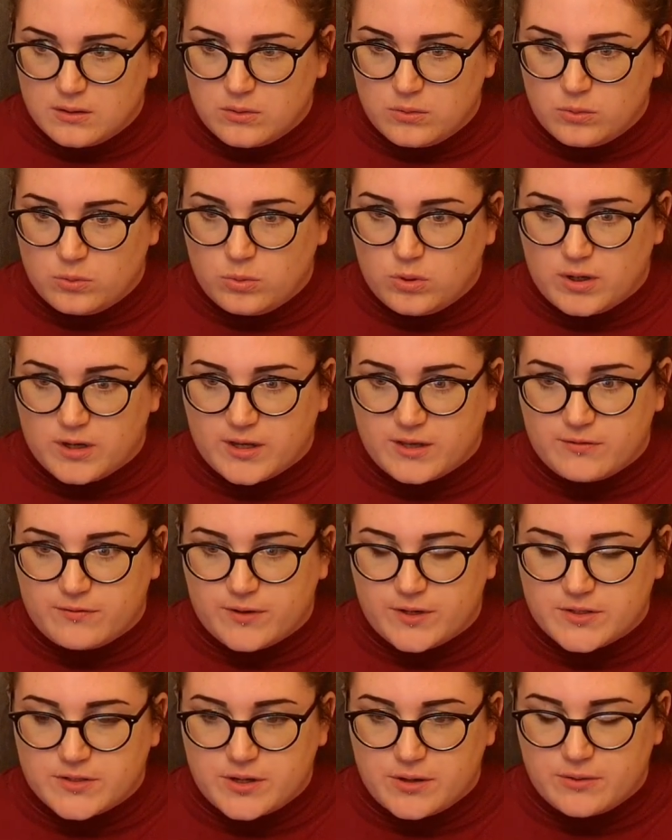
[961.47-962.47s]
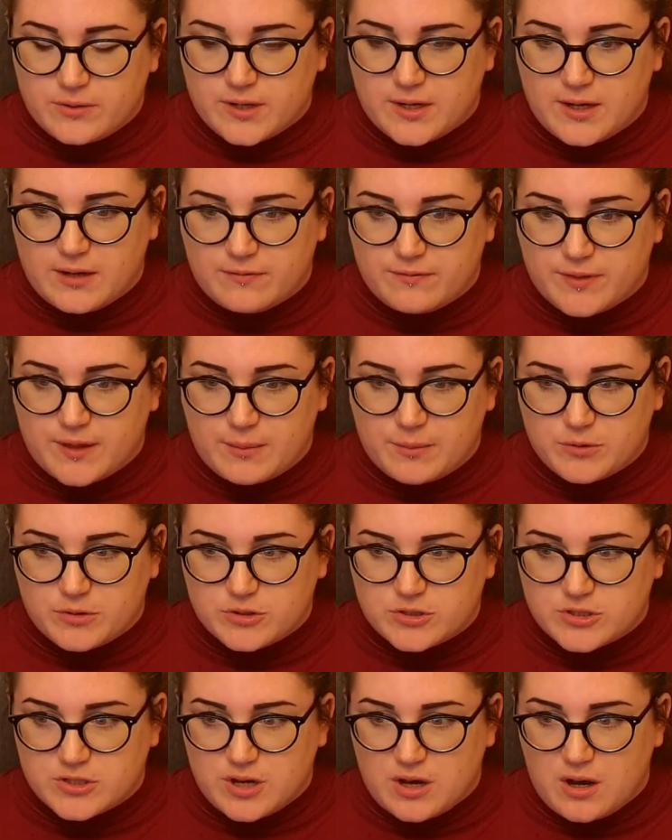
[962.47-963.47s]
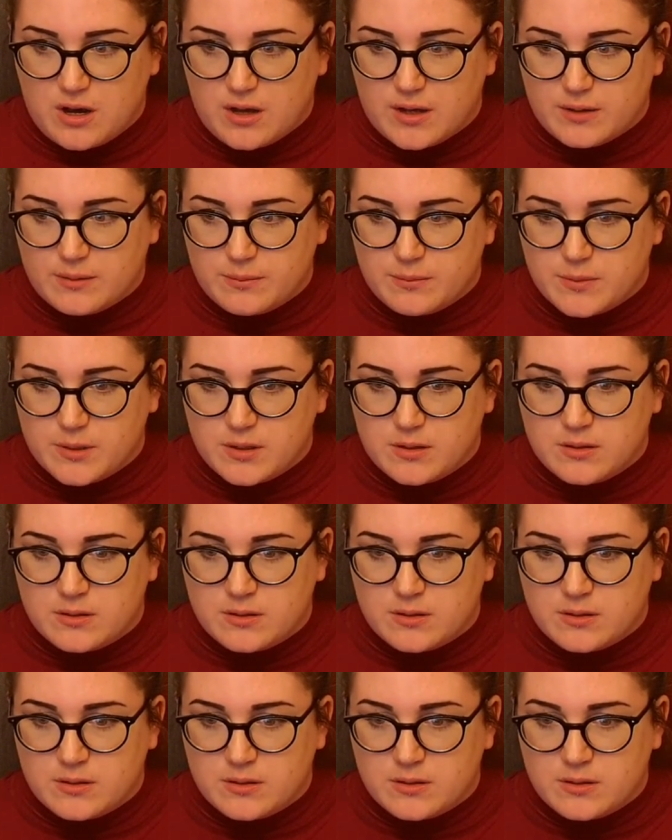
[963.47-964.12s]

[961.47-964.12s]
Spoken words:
what if I don't have that much time?